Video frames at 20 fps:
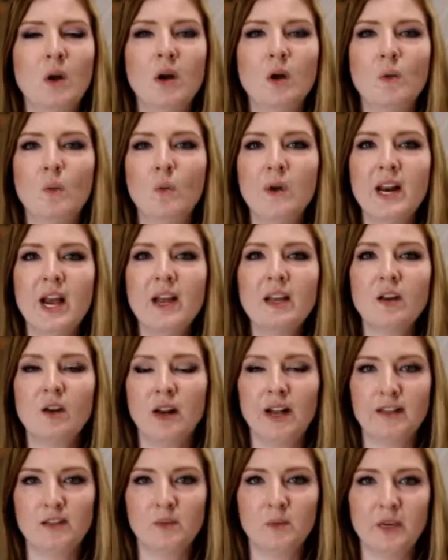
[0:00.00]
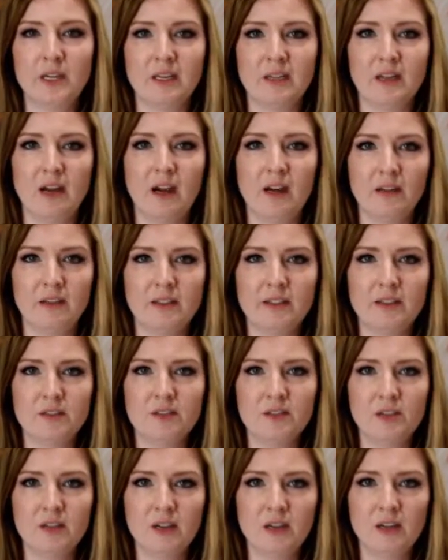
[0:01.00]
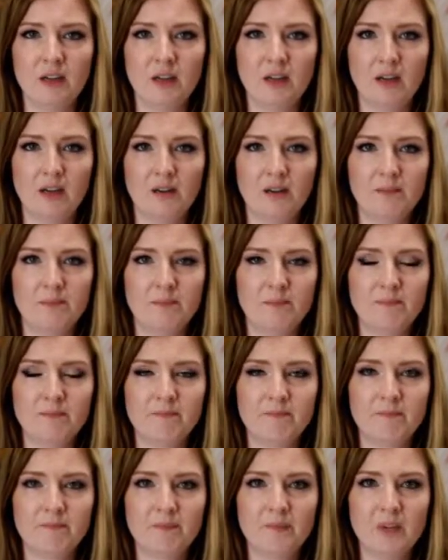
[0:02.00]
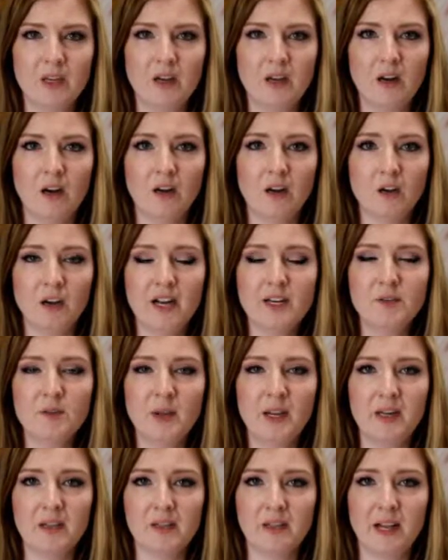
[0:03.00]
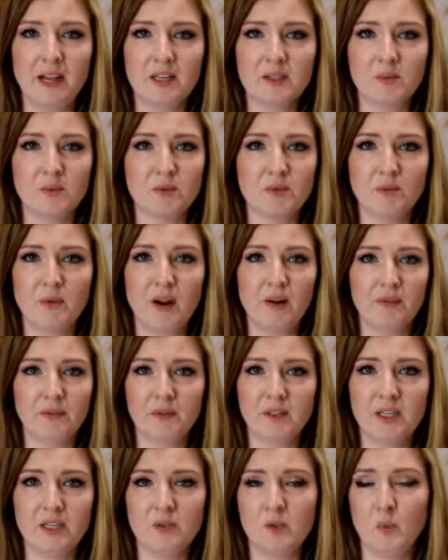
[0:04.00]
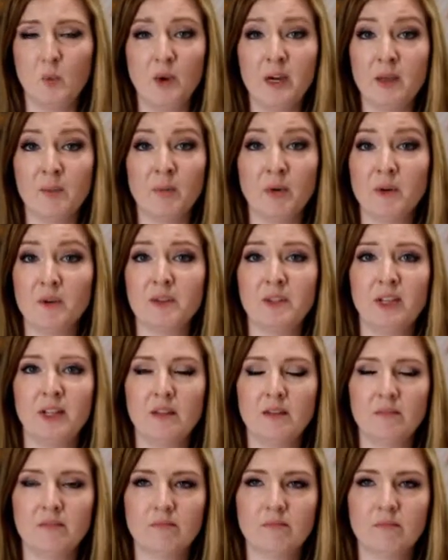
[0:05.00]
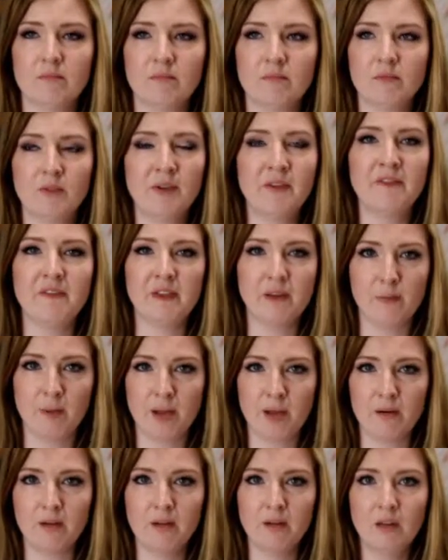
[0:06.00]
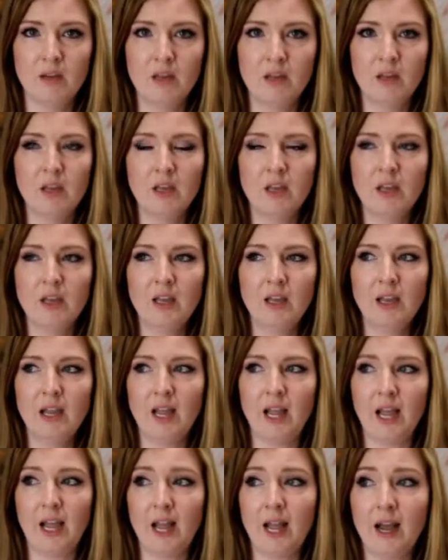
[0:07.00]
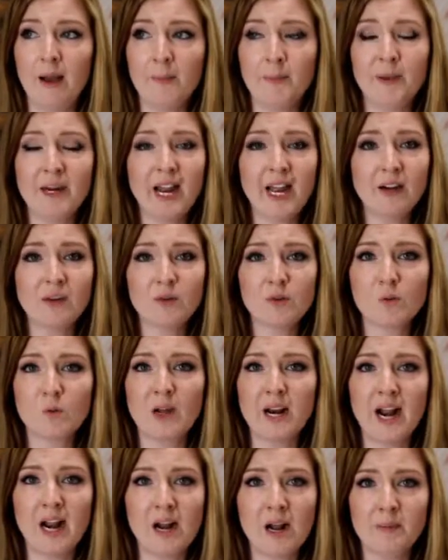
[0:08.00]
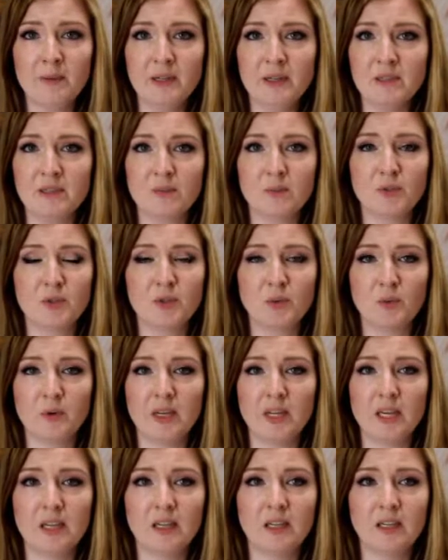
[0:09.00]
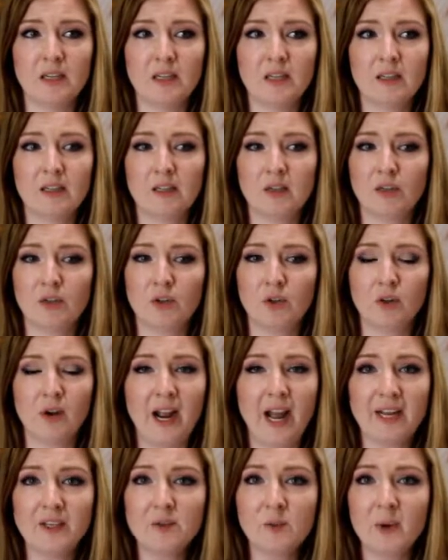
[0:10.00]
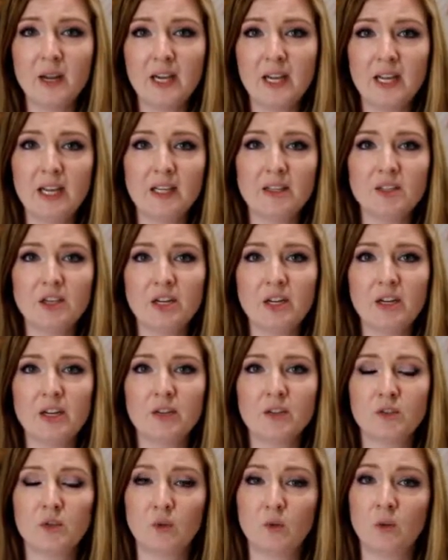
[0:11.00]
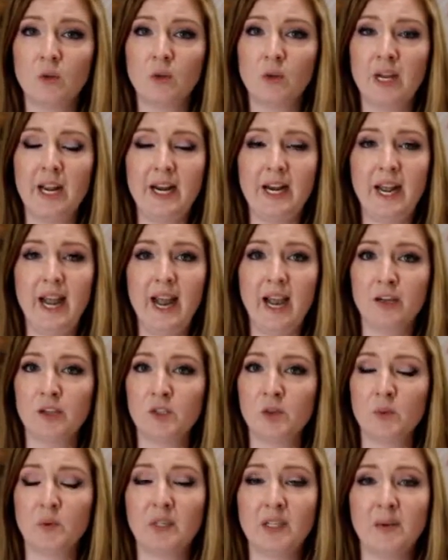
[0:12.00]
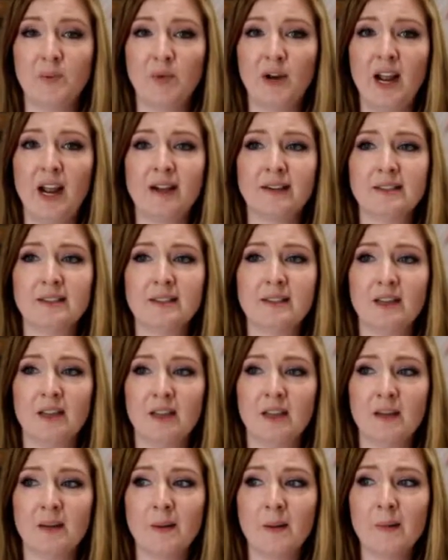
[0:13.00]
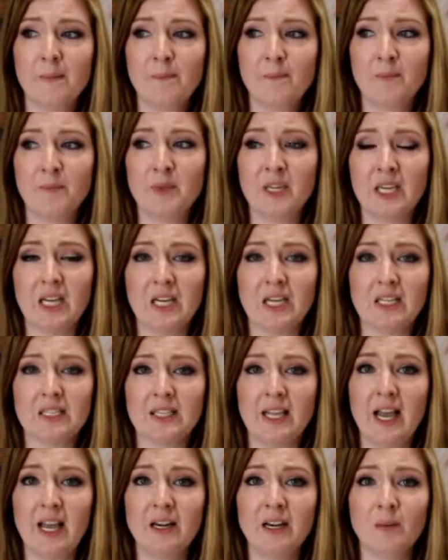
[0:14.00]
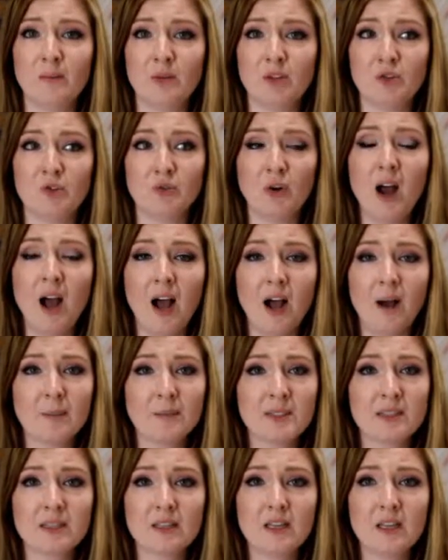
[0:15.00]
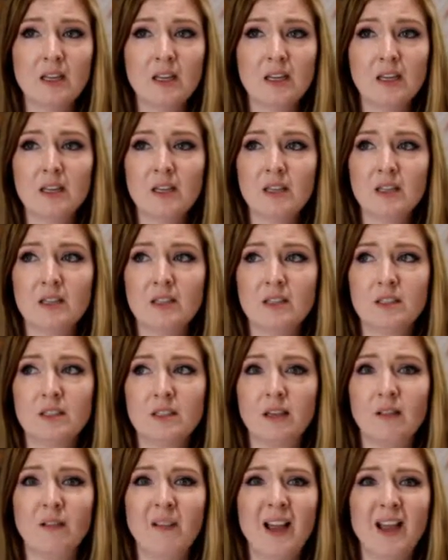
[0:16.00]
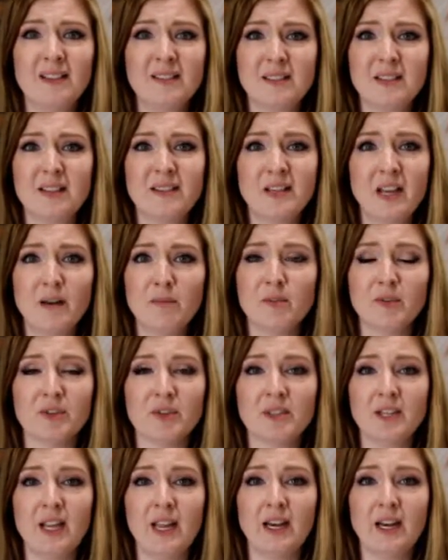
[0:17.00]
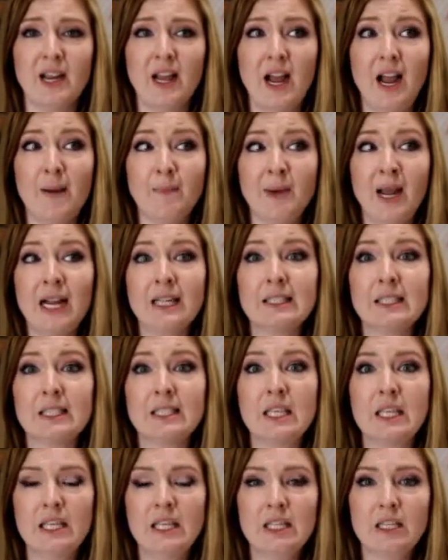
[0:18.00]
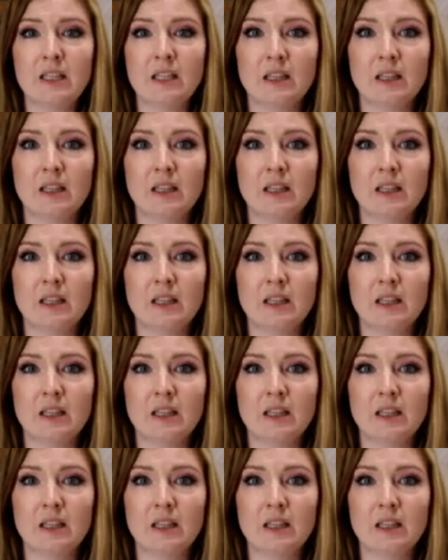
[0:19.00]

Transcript: when I graduated college, our graduating class was roughly 20% female. But I don't know what happens between graduating engineering school and actually practicing, because that number drops to less than 10%. I'm not seeing